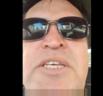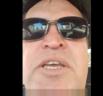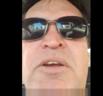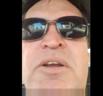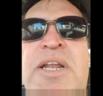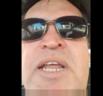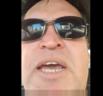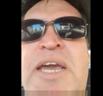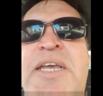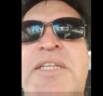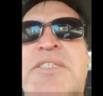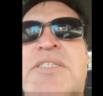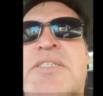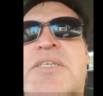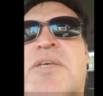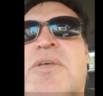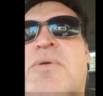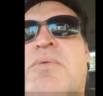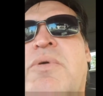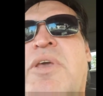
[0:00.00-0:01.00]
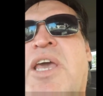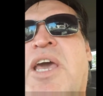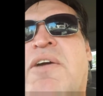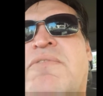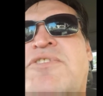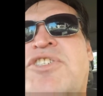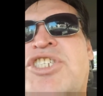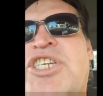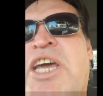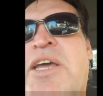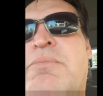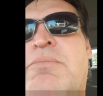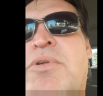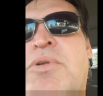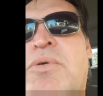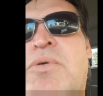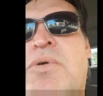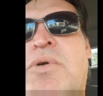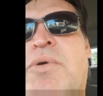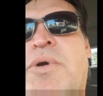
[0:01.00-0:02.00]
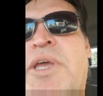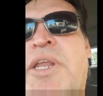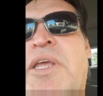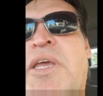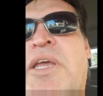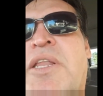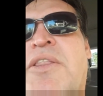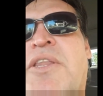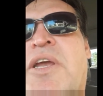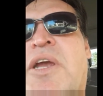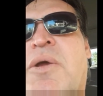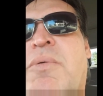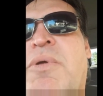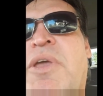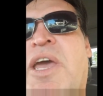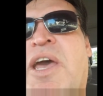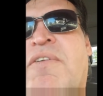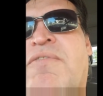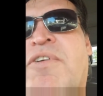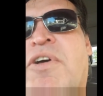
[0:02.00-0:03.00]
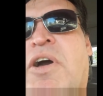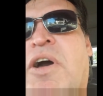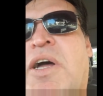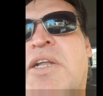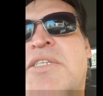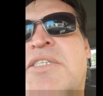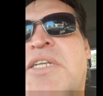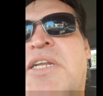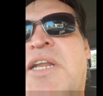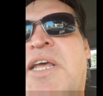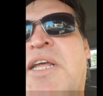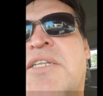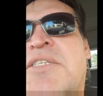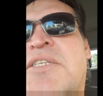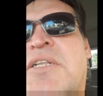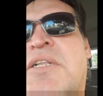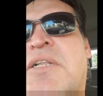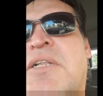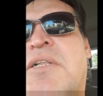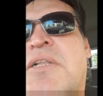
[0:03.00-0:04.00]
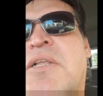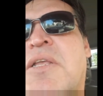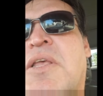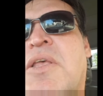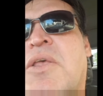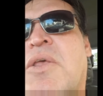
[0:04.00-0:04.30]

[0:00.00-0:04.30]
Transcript: airlines. We have JetBlue going in there. We have Continental.